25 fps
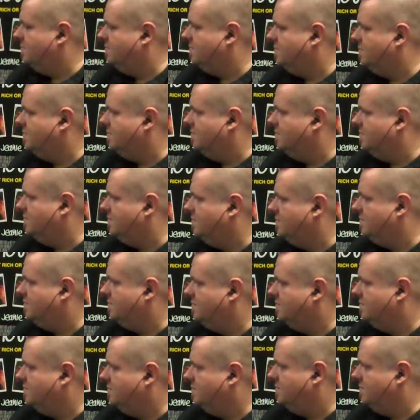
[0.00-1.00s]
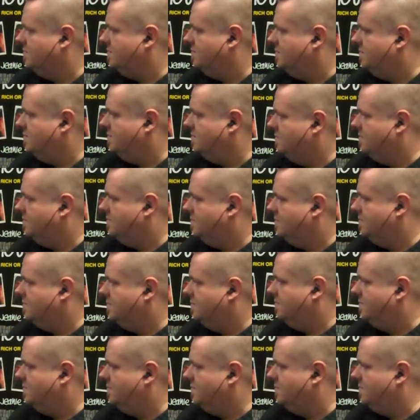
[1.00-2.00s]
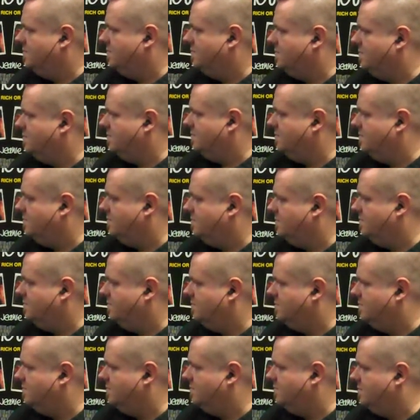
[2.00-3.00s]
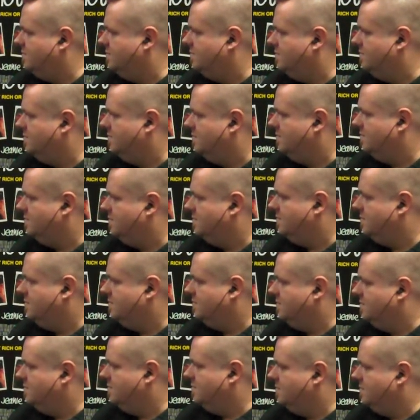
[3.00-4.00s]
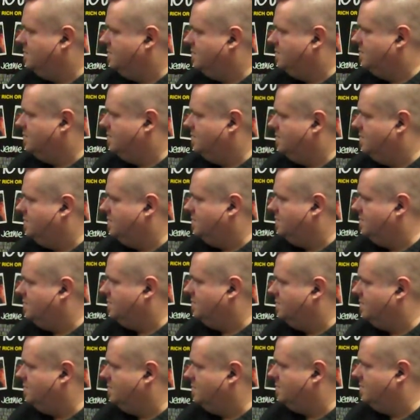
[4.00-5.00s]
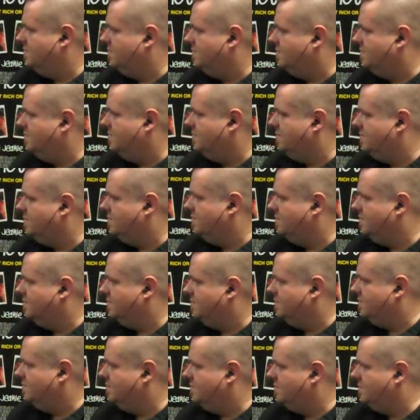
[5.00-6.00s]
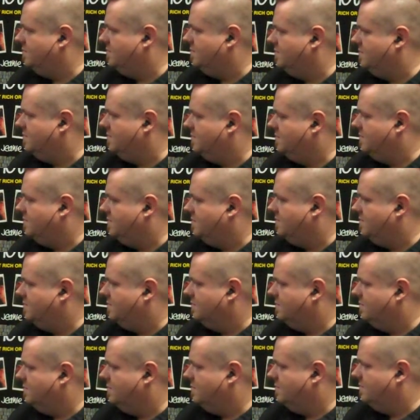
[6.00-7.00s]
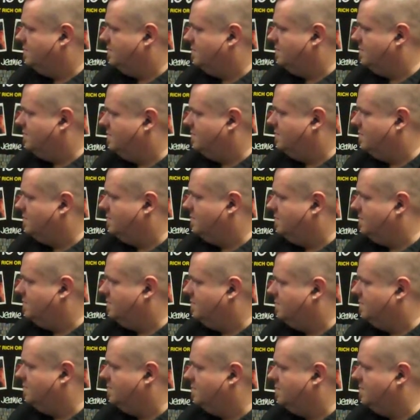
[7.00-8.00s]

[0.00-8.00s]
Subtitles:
This person isn't speaking.